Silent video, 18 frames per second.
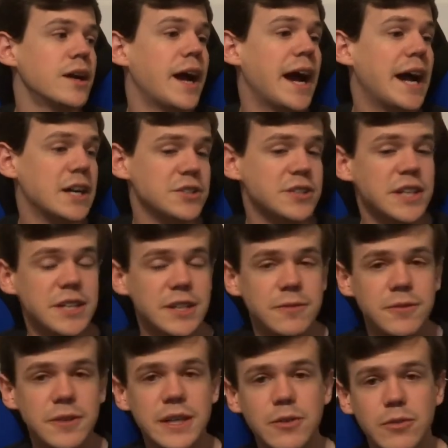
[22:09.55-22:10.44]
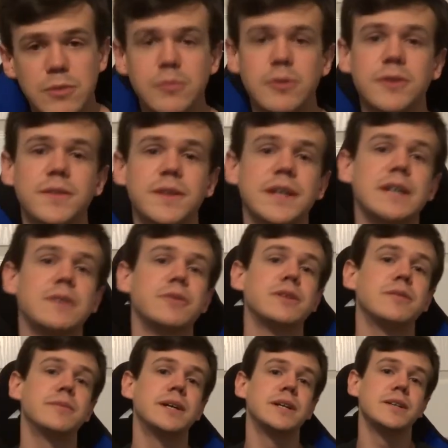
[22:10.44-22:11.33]
Actually, I did forget one more thing I
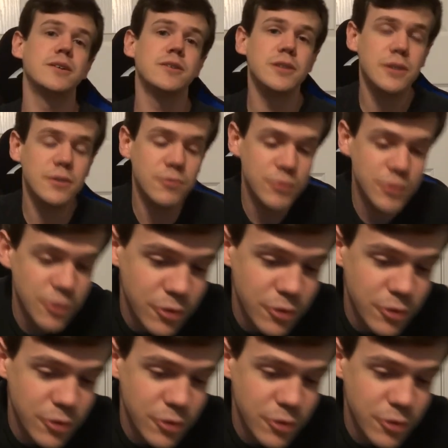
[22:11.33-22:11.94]
want to make note of real